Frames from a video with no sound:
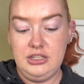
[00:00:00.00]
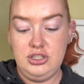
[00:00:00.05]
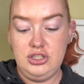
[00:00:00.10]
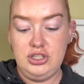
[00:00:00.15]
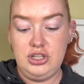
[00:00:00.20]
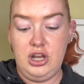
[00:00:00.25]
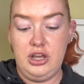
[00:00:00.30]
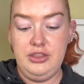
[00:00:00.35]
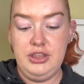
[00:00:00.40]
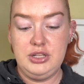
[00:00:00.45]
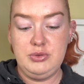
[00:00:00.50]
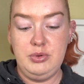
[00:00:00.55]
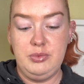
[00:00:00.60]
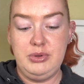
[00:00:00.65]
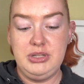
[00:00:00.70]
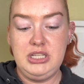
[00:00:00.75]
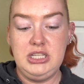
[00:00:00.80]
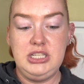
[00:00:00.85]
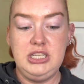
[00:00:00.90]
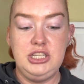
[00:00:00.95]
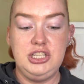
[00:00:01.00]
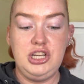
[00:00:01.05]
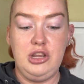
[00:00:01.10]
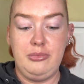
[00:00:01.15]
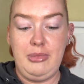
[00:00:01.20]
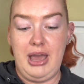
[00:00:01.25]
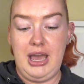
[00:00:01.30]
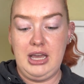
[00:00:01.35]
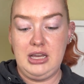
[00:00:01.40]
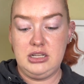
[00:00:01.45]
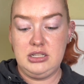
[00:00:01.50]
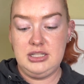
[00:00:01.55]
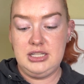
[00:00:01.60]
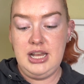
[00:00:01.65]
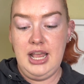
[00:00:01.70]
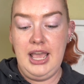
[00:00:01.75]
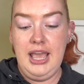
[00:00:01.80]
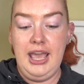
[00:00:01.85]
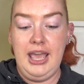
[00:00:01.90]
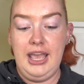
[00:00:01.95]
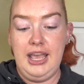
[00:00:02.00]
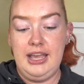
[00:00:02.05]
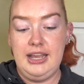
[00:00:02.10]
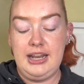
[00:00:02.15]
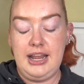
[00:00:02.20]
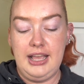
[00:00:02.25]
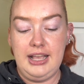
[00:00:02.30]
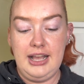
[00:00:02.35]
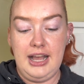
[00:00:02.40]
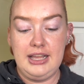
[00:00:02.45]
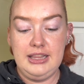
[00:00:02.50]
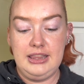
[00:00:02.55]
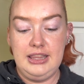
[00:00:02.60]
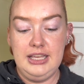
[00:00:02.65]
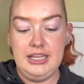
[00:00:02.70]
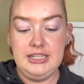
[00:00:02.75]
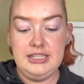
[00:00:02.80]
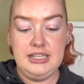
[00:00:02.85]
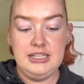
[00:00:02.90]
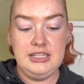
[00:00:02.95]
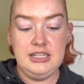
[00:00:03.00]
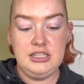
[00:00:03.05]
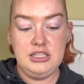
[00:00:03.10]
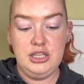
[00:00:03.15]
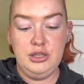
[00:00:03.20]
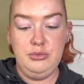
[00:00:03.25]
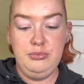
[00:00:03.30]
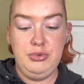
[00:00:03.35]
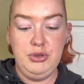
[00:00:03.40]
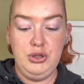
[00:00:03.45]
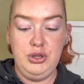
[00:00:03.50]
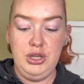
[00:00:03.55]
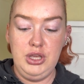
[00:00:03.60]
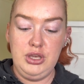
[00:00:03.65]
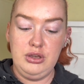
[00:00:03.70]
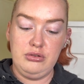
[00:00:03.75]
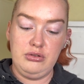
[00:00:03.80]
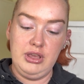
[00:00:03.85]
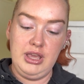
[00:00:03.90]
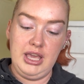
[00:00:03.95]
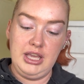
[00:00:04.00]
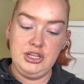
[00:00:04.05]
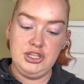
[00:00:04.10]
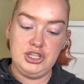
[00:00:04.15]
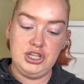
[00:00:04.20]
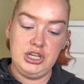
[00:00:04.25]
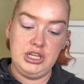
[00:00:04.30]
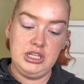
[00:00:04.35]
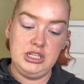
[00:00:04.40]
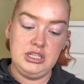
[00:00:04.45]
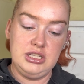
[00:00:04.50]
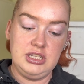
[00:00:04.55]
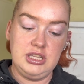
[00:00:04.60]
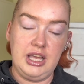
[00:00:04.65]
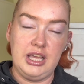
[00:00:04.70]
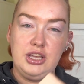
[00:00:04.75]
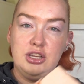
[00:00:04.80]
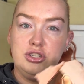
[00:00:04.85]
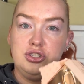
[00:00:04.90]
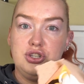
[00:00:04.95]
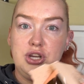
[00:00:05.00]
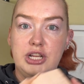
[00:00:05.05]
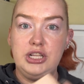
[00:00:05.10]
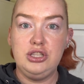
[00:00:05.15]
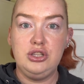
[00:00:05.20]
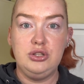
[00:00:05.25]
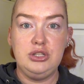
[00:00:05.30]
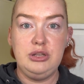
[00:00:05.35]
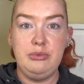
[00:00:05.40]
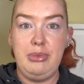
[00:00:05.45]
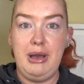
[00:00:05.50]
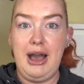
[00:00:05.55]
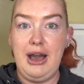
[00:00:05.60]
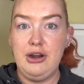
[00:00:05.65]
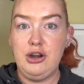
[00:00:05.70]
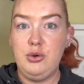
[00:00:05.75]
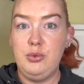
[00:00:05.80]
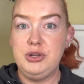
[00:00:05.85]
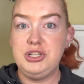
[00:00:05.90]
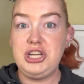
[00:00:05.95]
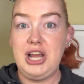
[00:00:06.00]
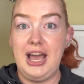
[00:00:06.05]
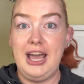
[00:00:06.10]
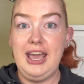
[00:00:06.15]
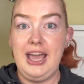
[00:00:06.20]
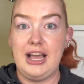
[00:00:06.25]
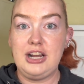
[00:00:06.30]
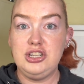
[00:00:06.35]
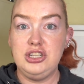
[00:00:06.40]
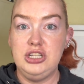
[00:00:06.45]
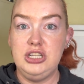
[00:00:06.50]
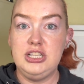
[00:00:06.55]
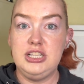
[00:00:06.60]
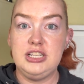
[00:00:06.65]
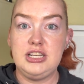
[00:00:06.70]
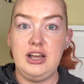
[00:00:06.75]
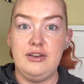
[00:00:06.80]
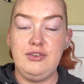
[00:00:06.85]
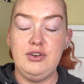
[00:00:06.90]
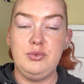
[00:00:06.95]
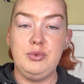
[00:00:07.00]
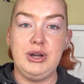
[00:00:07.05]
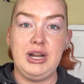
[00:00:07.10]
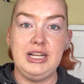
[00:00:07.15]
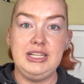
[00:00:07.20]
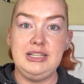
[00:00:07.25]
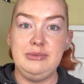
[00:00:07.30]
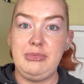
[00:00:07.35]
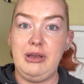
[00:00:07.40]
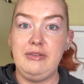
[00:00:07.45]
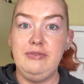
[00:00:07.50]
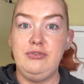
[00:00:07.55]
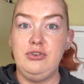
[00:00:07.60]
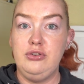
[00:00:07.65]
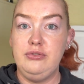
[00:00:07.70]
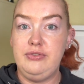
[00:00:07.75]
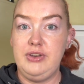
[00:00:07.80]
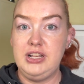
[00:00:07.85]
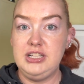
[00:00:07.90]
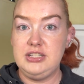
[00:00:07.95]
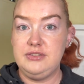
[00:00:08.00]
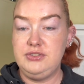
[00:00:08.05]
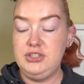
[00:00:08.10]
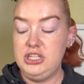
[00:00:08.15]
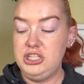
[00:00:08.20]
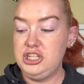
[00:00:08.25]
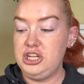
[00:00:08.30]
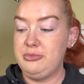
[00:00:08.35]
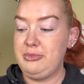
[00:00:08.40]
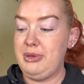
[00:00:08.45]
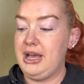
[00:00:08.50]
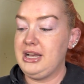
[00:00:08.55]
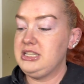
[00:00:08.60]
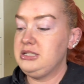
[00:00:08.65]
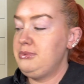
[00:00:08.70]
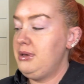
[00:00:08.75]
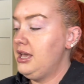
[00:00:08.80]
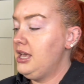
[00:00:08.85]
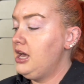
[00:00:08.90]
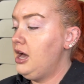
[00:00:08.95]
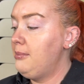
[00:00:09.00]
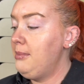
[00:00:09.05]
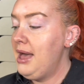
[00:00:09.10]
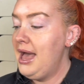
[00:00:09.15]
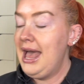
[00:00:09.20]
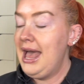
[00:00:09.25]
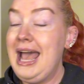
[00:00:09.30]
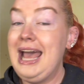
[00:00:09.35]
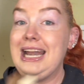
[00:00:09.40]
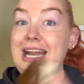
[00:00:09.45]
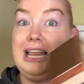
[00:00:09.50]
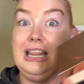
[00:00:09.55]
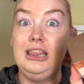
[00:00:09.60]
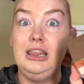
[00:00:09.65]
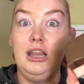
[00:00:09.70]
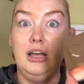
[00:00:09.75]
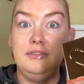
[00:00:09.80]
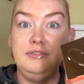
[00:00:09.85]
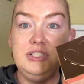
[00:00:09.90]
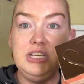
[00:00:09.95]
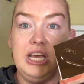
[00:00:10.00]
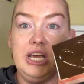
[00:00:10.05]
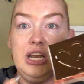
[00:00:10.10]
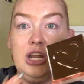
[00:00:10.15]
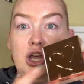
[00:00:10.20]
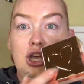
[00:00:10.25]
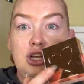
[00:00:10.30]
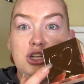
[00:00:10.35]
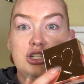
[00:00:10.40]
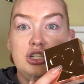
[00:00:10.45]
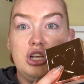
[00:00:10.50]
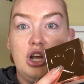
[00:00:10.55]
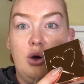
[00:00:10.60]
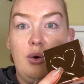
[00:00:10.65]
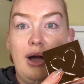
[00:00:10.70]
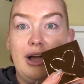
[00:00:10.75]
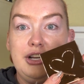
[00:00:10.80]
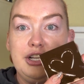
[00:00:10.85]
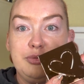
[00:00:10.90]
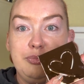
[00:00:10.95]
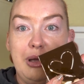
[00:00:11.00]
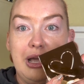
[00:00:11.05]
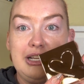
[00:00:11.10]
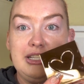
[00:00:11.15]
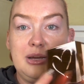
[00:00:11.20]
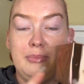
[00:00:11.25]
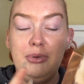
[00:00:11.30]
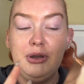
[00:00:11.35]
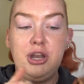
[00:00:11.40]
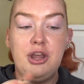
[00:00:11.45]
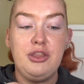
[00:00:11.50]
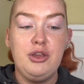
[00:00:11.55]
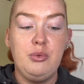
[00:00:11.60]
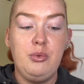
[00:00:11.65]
saw this. We went to TJ Maxx and I got this. This is the Beauty Creations like translucent powder, which I actually discovered when I did my full face of TJ Maxx makeup and I loved it. So I just picked up another